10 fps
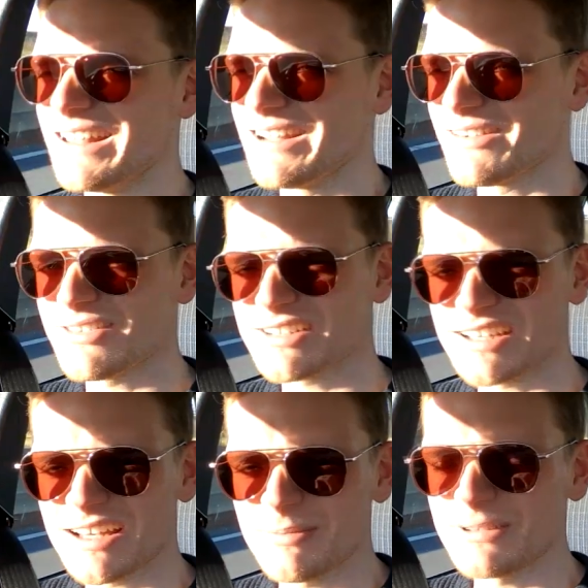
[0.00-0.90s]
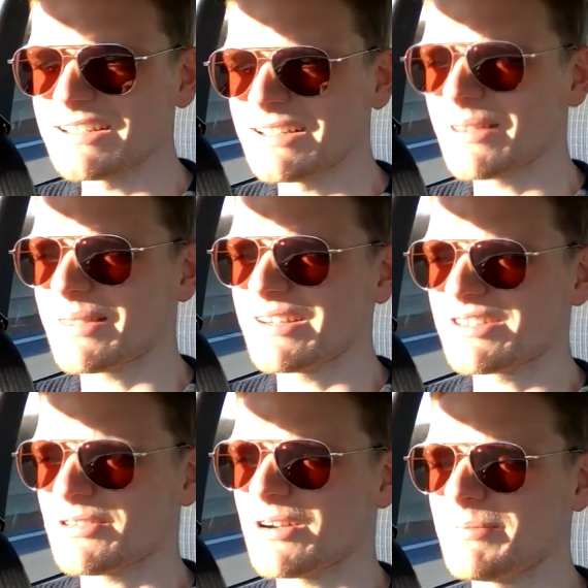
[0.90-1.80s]
There are a couple of little
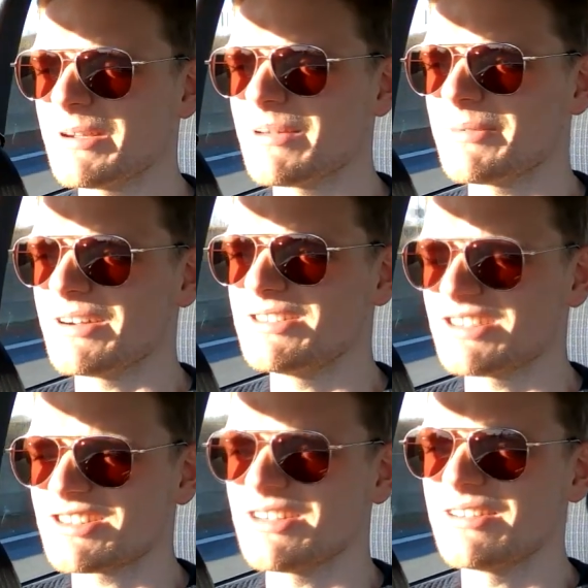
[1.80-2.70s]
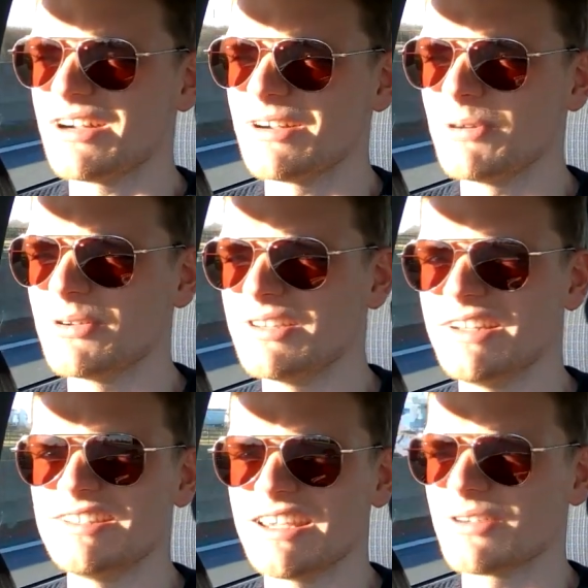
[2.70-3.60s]
things criping up that I just know that I will
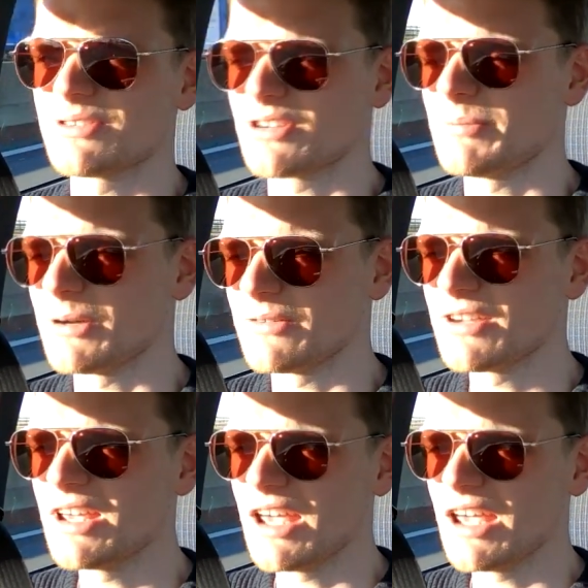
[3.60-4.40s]
need to get on top of.